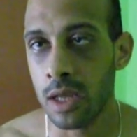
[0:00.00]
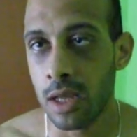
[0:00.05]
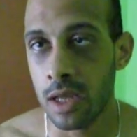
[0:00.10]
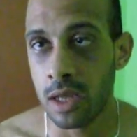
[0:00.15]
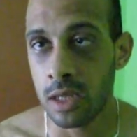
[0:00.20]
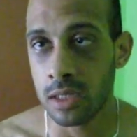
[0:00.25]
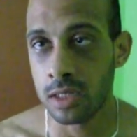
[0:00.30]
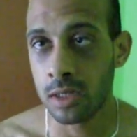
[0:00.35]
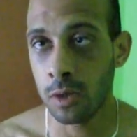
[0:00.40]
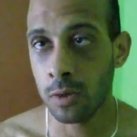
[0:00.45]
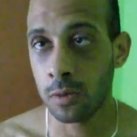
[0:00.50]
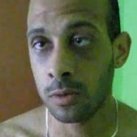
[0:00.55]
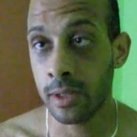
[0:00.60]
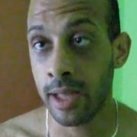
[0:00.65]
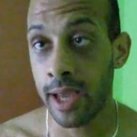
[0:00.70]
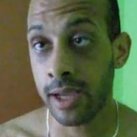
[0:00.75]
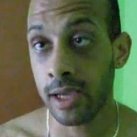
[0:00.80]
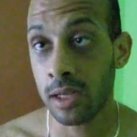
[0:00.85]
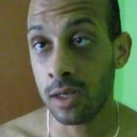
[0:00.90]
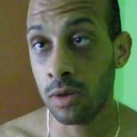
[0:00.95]
So
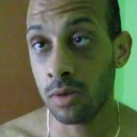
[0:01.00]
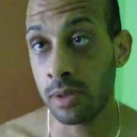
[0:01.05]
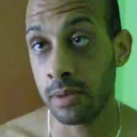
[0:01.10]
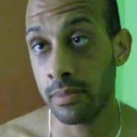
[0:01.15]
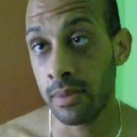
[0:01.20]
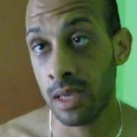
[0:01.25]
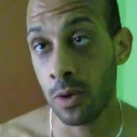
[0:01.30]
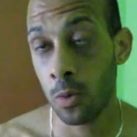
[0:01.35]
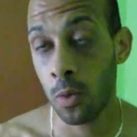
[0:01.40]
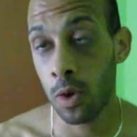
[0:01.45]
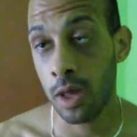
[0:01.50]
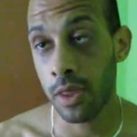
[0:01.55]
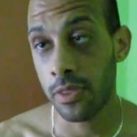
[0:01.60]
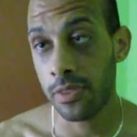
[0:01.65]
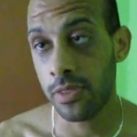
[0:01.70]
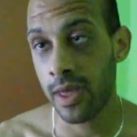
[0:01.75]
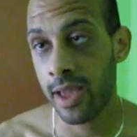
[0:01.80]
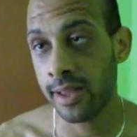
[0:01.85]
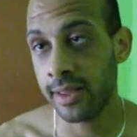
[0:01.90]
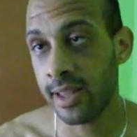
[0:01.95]
that could only mean one
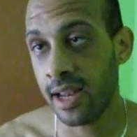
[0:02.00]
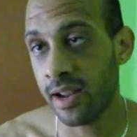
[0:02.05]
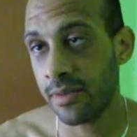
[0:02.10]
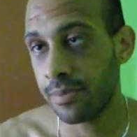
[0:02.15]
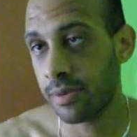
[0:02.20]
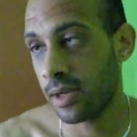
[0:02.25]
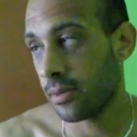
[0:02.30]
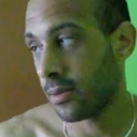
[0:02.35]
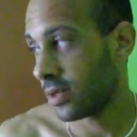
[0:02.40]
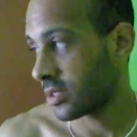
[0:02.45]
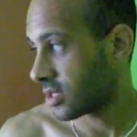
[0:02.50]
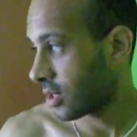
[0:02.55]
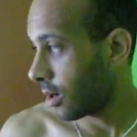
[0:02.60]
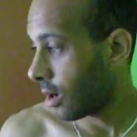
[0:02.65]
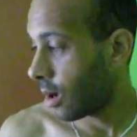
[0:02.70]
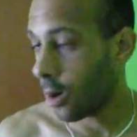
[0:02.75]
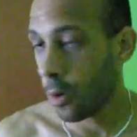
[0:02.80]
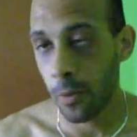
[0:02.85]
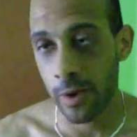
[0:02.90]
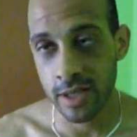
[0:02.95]
thing, that I pretty much
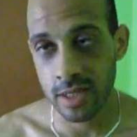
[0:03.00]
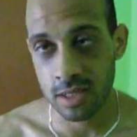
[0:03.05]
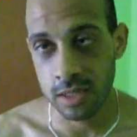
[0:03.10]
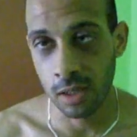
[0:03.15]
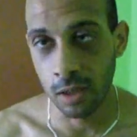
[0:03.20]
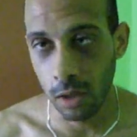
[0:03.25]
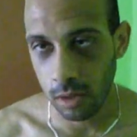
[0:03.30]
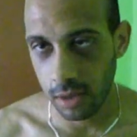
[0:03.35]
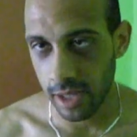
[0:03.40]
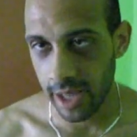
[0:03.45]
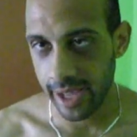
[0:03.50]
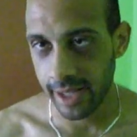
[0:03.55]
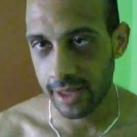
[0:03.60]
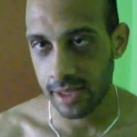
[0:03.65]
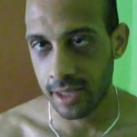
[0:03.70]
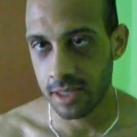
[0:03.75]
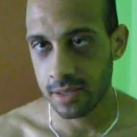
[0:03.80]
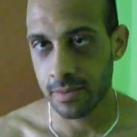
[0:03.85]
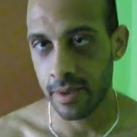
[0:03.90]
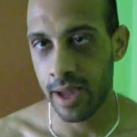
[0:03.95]
always look like
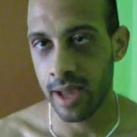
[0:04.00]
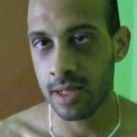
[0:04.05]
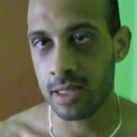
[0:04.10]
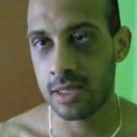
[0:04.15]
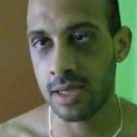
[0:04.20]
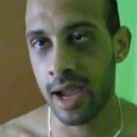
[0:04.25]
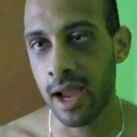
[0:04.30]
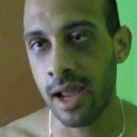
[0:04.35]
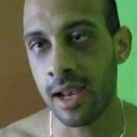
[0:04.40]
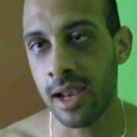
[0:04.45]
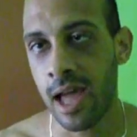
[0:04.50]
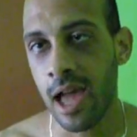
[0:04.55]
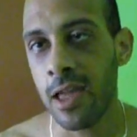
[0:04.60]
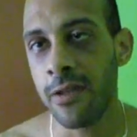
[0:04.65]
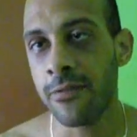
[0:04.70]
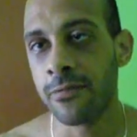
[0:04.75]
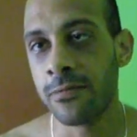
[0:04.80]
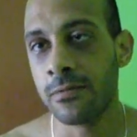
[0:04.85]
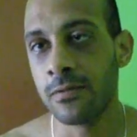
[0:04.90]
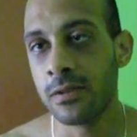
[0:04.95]
this my entire
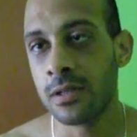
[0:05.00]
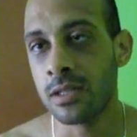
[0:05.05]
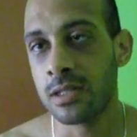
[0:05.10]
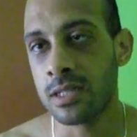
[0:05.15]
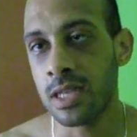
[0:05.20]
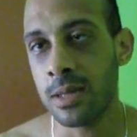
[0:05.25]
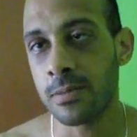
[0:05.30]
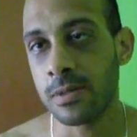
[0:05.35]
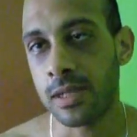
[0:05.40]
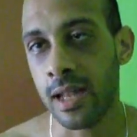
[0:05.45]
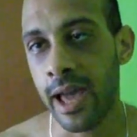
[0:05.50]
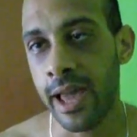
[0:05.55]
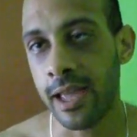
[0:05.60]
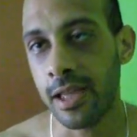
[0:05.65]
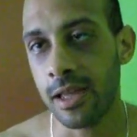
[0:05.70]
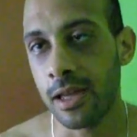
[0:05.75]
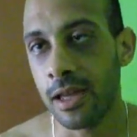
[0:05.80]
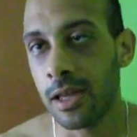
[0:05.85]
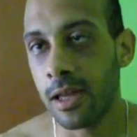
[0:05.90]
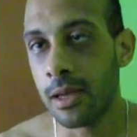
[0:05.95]
life, seems
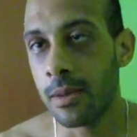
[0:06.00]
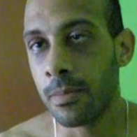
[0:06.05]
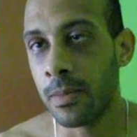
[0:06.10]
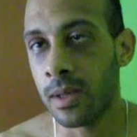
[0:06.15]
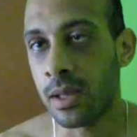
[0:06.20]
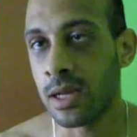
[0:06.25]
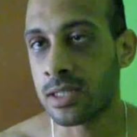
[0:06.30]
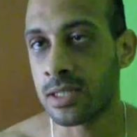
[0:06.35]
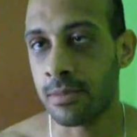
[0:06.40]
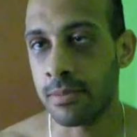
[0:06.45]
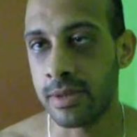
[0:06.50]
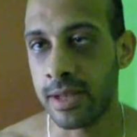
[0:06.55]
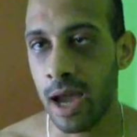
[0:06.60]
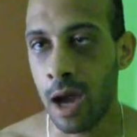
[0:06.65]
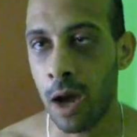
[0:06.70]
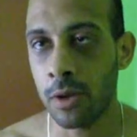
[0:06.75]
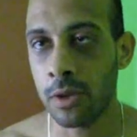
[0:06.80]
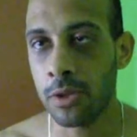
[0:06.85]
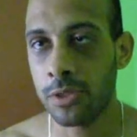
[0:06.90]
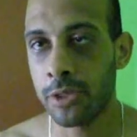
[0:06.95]
like, because I'm
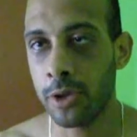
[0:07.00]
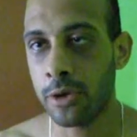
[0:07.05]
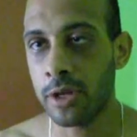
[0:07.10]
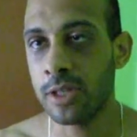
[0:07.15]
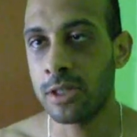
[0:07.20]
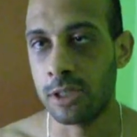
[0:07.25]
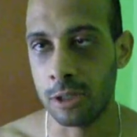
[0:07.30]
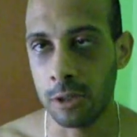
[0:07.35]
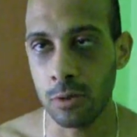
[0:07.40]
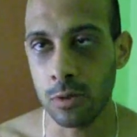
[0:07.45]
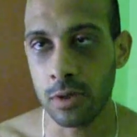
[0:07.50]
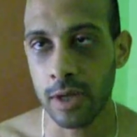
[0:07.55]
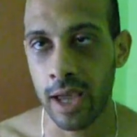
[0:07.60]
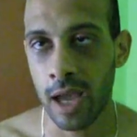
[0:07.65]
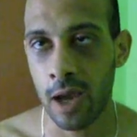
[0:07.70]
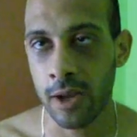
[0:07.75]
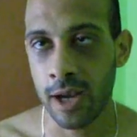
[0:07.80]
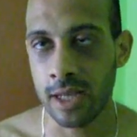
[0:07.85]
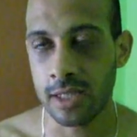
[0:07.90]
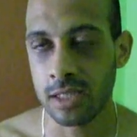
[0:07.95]
down to 32
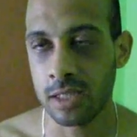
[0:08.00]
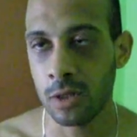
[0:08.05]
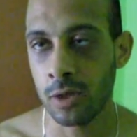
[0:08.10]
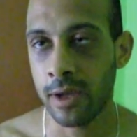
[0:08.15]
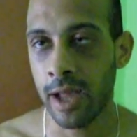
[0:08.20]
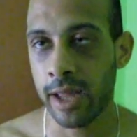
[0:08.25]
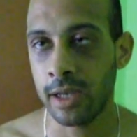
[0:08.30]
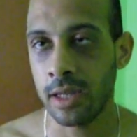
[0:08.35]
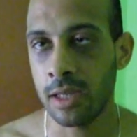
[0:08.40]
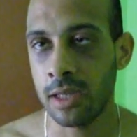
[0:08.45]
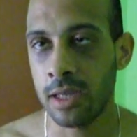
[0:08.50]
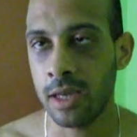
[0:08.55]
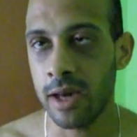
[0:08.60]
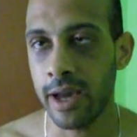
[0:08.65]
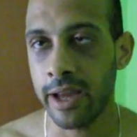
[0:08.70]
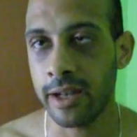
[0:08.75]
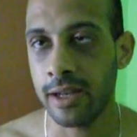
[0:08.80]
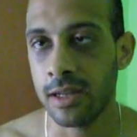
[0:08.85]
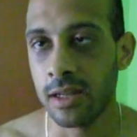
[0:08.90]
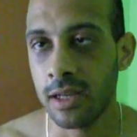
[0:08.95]
now and I still got the
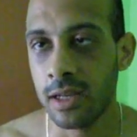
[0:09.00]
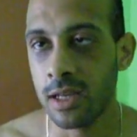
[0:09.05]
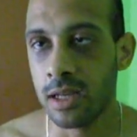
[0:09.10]
gut.